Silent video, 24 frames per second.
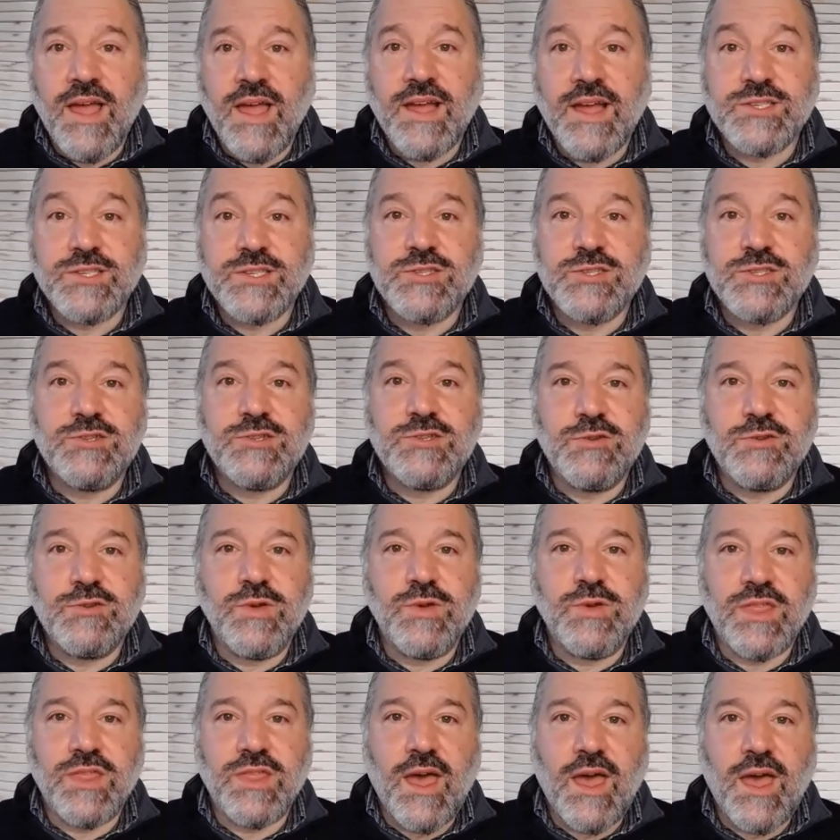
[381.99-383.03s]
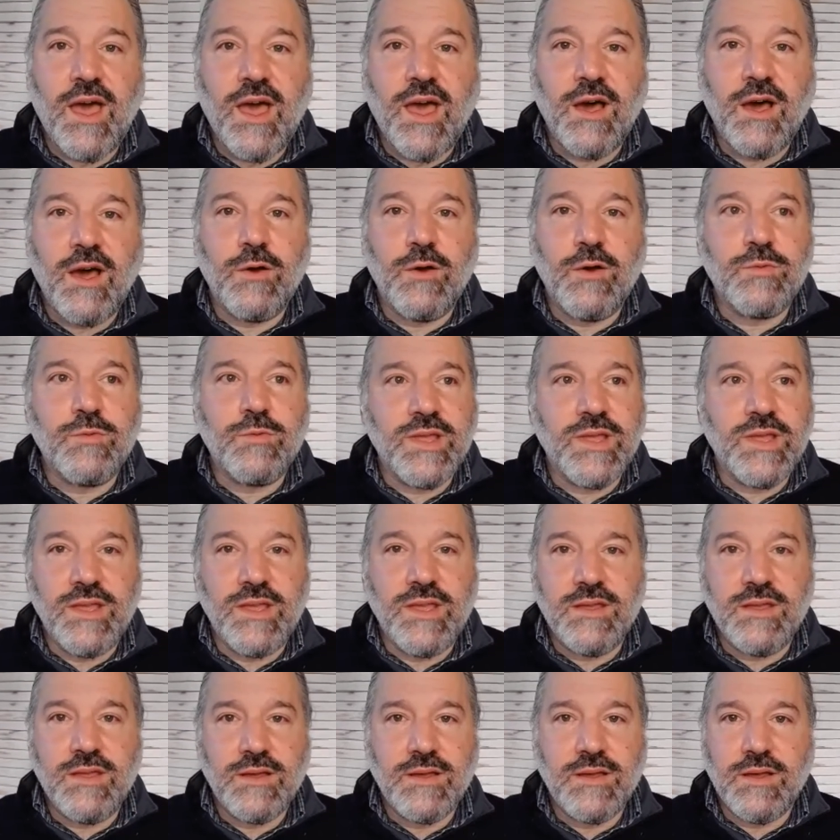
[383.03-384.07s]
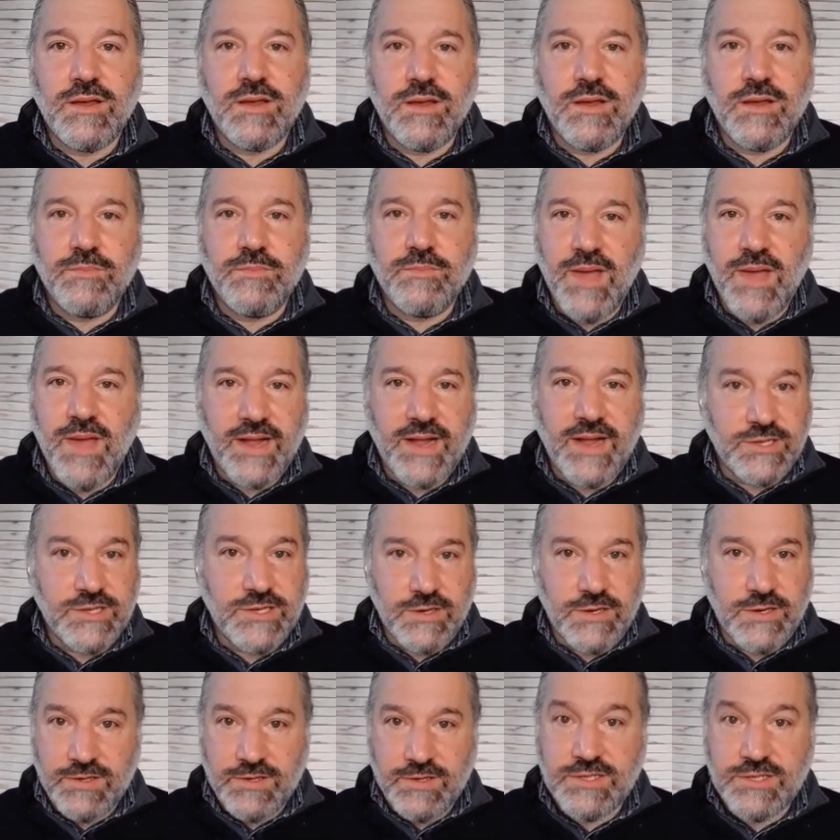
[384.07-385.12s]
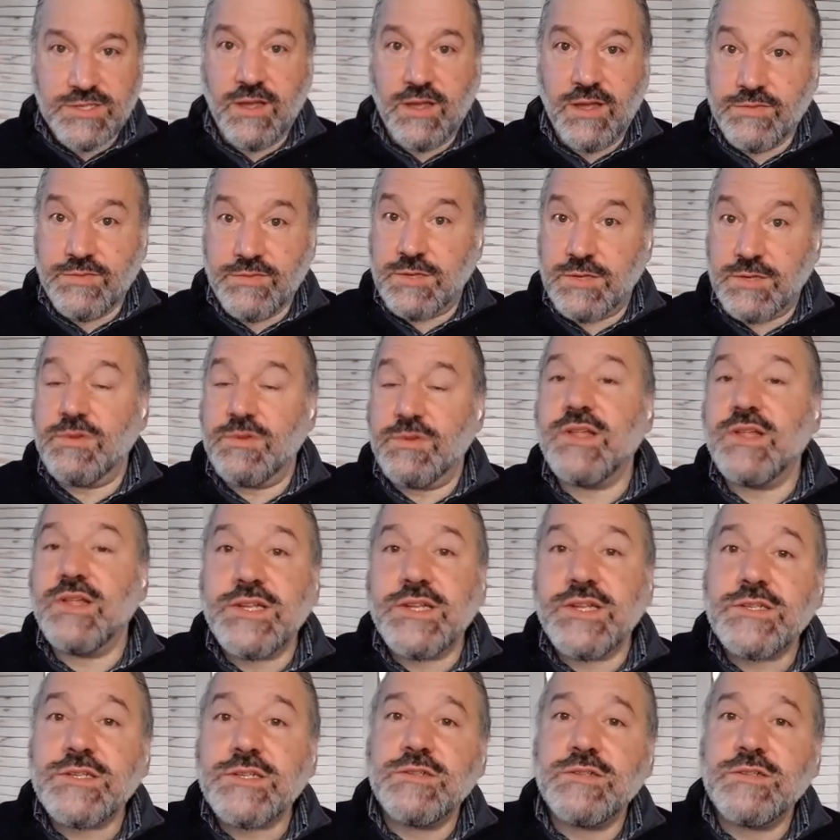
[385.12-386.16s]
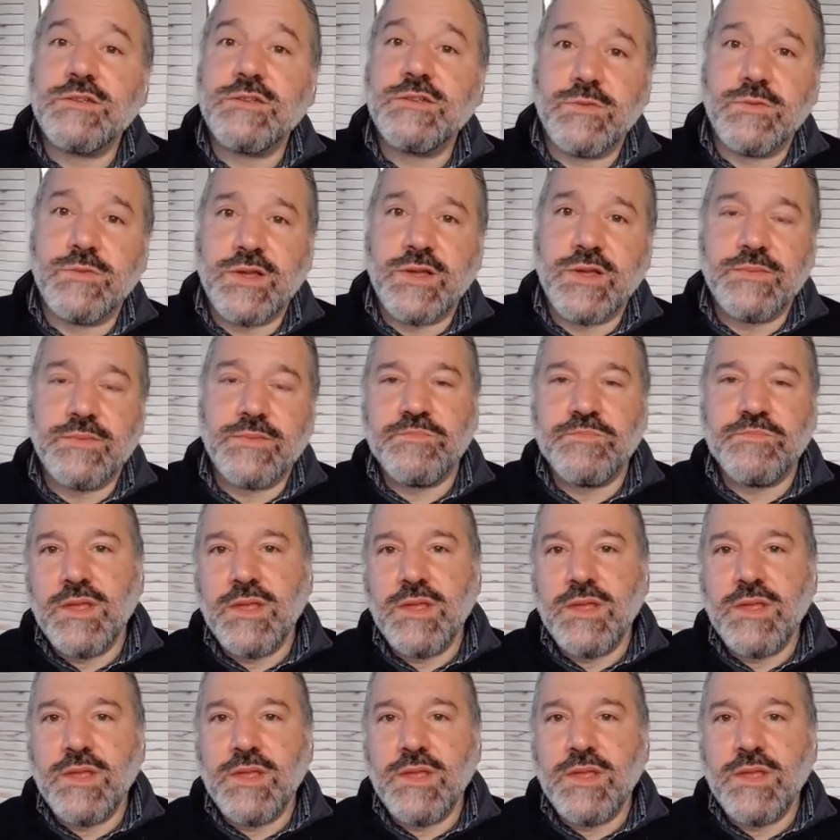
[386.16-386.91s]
has to do with how we imagine ourselves in relation to it.